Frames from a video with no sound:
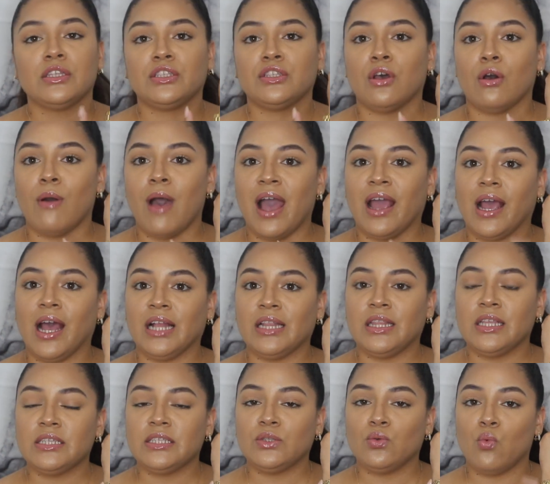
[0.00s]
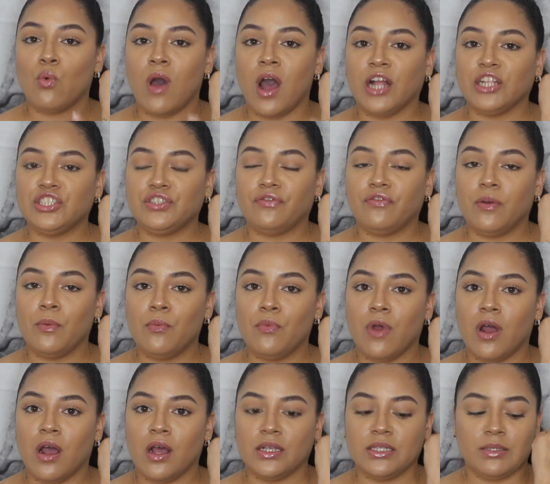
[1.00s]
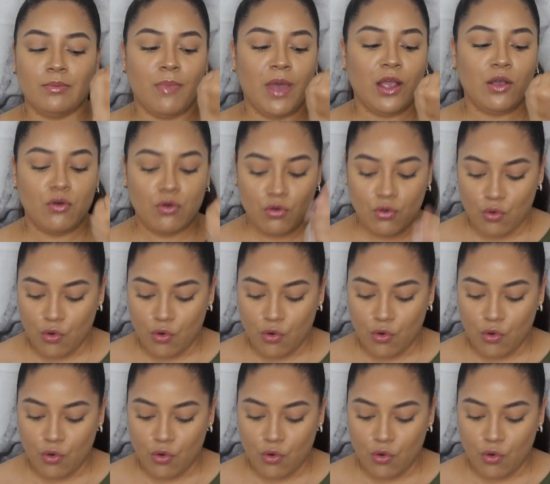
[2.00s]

So I got this watch from Ross, Michael